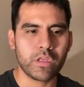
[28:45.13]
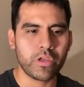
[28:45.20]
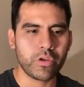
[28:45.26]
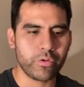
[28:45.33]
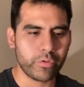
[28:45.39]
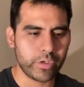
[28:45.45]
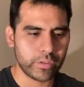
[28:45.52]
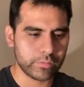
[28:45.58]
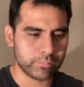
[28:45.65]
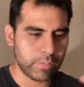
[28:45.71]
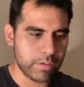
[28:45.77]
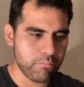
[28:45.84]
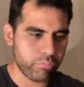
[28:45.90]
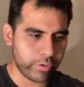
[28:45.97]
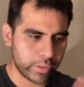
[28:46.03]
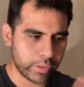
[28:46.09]
Or is my
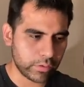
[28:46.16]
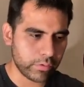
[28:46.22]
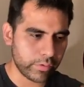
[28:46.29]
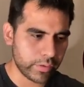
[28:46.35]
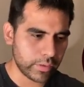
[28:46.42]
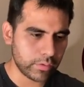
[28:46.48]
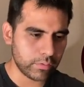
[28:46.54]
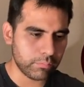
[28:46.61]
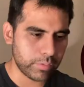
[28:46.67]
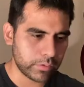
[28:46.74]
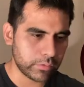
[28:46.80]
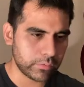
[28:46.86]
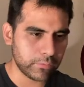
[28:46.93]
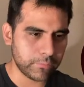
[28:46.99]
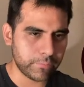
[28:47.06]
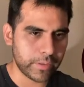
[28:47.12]
brain going a little bit
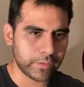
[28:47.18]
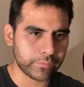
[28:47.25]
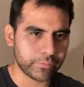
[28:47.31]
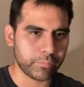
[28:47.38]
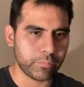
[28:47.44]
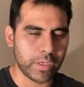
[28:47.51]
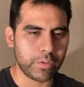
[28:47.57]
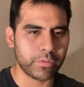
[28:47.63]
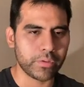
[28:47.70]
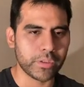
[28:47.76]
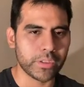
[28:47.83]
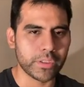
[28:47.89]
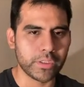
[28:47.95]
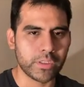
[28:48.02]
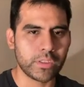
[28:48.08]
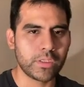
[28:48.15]
too fast for my own
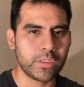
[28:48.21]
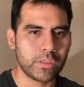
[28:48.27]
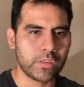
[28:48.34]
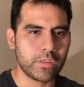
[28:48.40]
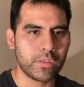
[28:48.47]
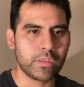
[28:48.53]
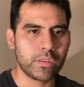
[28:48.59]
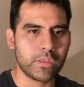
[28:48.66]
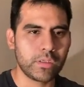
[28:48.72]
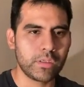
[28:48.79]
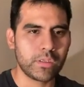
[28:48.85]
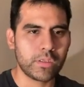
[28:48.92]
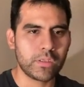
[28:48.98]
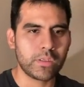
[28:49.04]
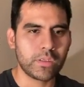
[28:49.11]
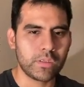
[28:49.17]
good?
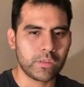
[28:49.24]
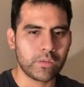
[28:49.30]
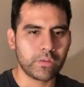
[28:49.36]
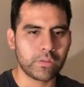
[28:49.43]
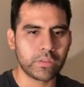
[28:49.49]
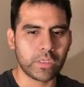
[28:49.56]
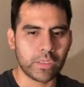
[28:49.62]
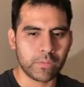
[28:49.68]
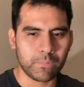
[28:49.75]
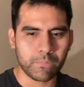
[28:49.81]
Okay.